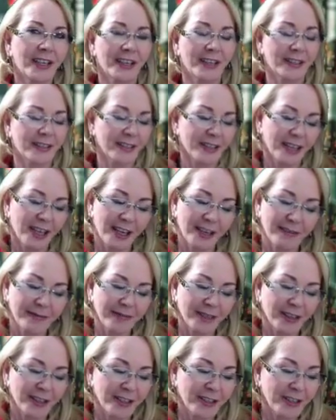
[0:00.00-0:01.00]
it's like,
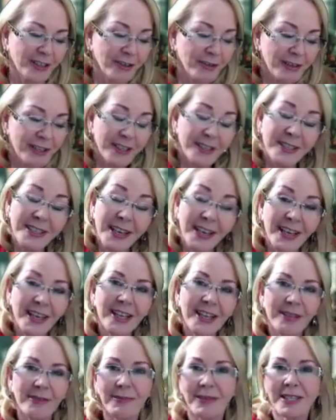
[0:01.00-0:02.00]
but you know what they
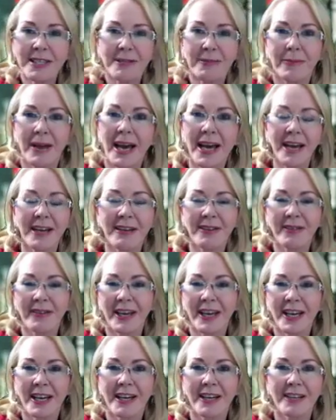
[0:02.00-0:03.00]
say, the best part
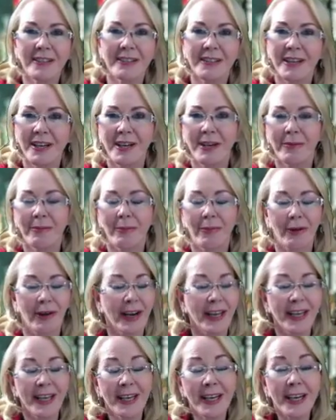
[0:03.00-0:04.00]
about
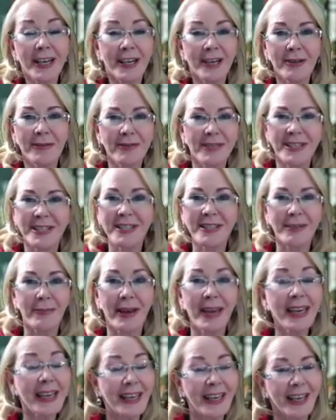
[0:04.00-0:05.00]
breaking up is the
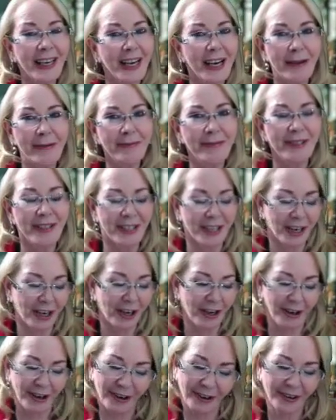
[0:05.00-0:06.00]
making up.
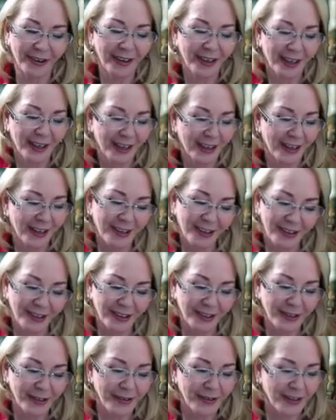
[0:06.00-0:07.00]
So, you
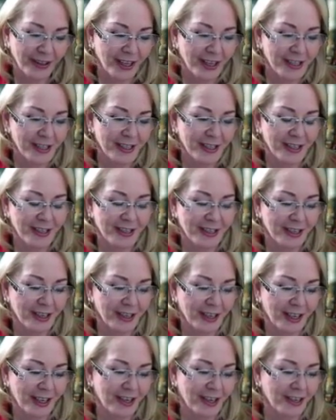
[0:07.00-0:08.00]
know, that's
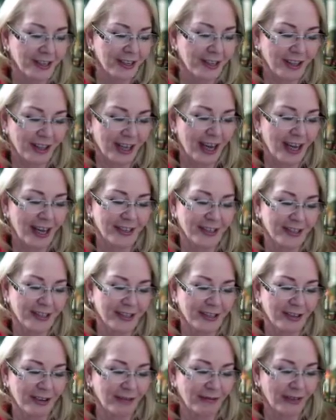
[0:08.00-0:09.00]
certainly got that
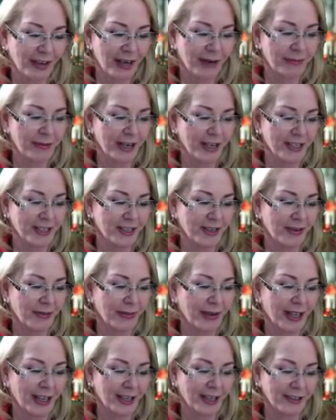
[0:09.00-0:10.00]
sort of vibration
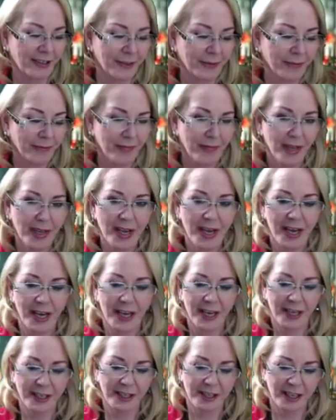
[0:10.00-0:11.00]
about it.
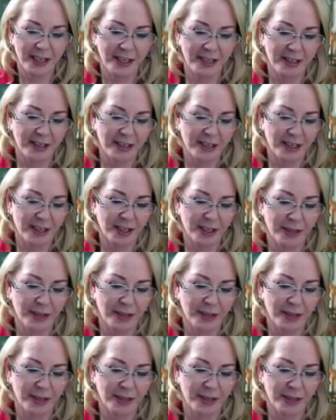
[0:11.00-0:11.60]
And then